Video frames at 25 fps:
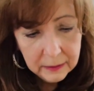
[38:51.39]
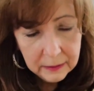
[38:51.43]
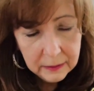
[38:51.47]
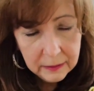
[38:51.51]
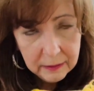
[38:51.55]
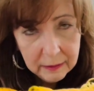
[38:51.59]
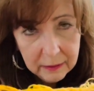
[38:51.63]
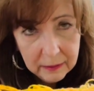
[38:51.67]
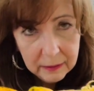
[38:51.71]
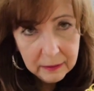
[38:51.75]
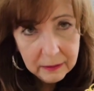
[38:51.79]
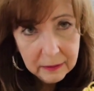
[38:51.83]
eh,
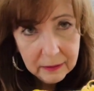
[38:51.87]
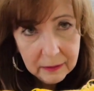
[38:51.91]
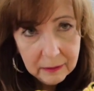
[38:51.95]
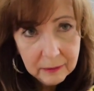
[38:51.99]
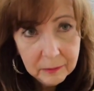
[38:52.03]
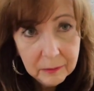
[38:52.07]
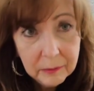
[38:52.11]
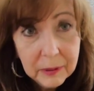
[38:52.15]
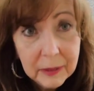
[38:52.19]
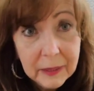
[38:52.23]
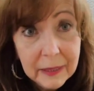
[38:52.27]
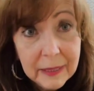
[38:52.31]

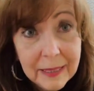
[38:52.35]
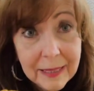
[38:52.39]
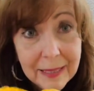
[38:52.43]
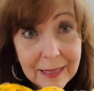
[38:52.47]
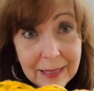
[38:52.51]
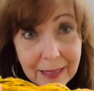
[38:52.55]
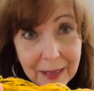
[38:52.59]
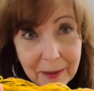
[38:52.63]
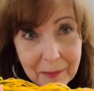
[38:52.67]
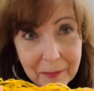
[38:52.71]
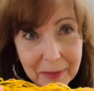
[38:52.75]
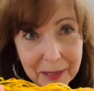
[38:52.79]
please
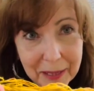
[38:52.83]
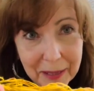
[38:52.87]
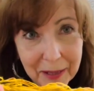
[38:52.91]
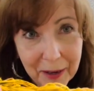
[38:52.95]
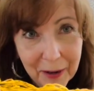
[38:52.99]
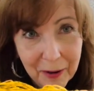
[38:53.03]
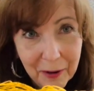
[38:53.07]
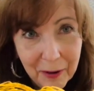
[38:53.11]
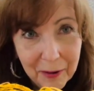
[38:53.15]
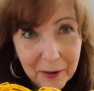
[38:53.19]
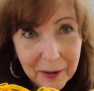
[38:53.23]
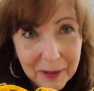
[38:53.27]
let me
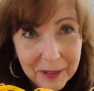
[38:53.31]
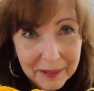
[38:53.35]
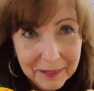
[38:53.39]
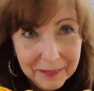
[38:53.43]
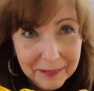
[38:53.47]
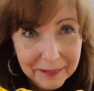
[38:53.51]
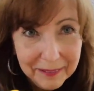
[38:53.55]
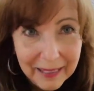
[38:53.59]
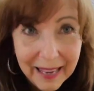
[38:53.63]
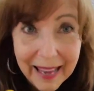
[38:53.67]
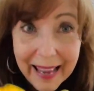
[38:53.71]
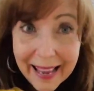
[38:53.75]
know
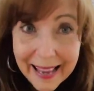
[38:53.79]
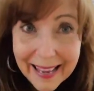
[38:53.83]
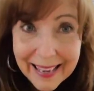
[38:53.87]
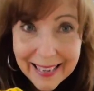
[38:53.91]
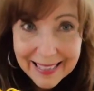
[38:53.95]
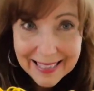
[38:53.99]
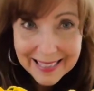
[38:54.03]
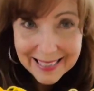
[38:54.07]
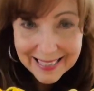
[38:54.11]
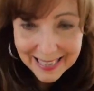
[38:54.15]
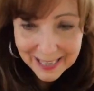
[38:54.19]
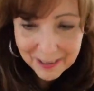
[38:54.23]

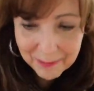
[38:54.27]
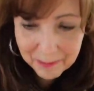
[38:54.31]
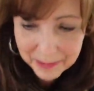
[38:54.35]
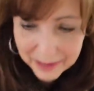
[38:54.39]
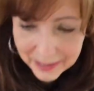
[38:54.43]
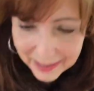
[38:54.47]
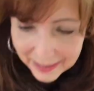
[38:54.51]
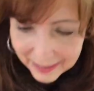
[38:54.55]
ASAP.